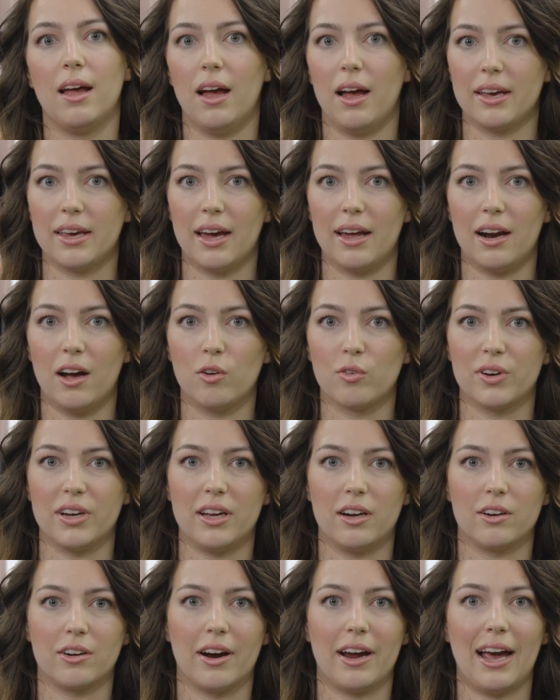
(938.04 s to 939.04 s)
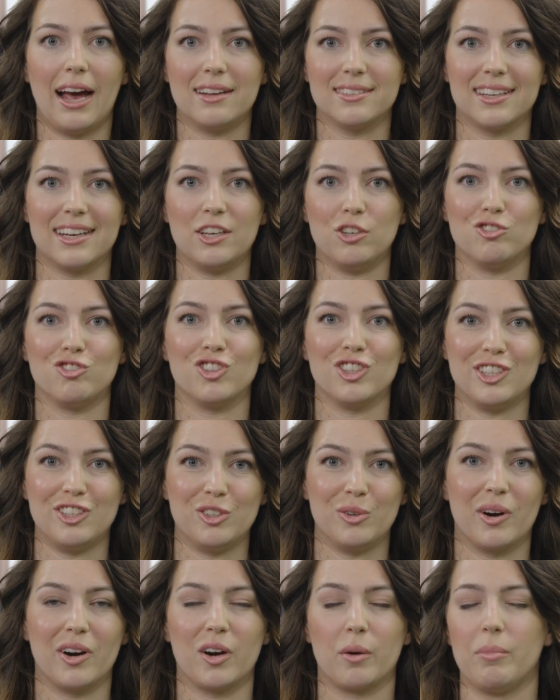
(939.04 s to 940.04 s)
Again, I'll reiterate, as I usually
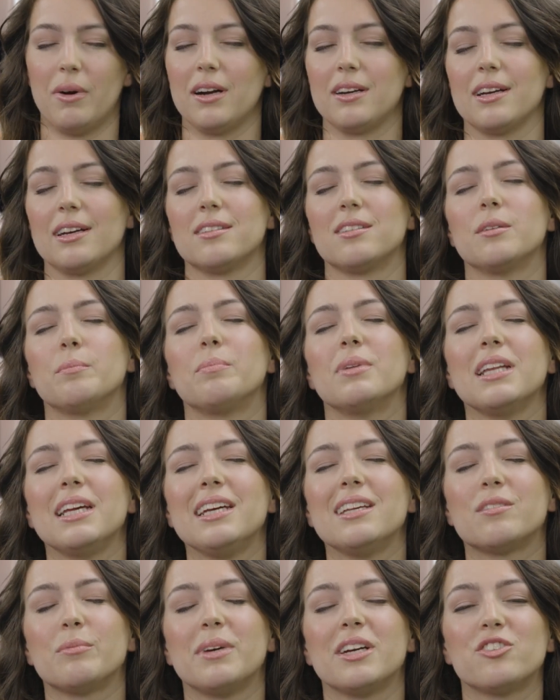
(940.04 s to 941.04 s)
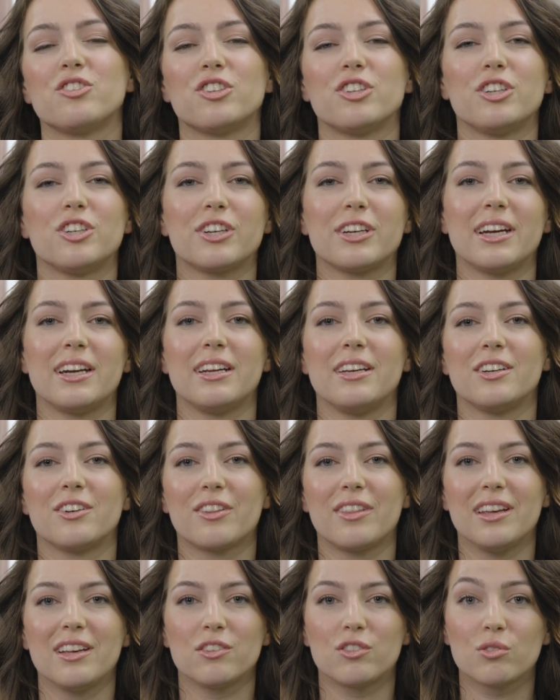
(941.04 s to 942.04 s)
do on our podcast, to please make sure you're getting your
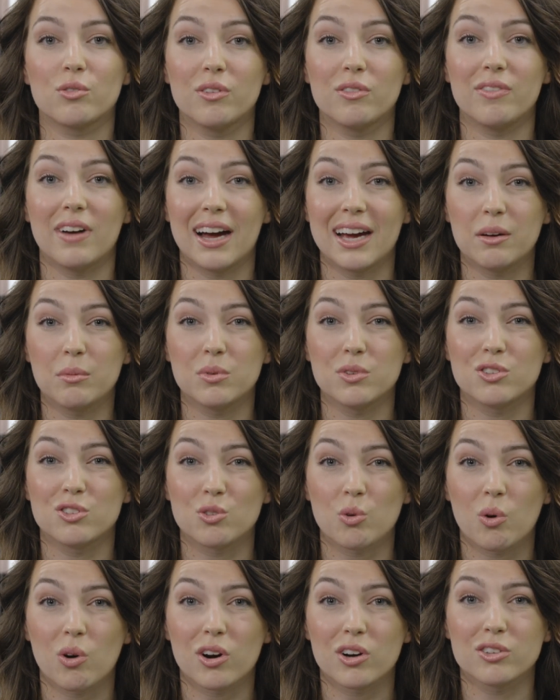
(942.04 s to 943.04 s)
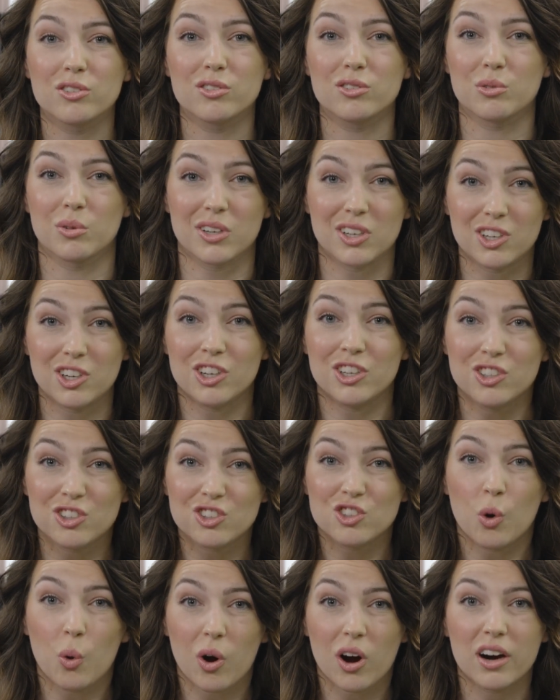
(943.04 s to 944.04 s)
things through a viable source, through a good
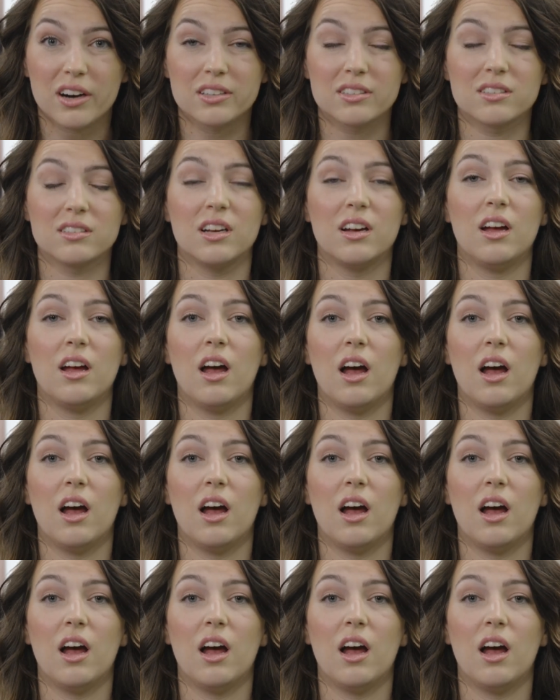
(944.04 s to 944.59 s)
source.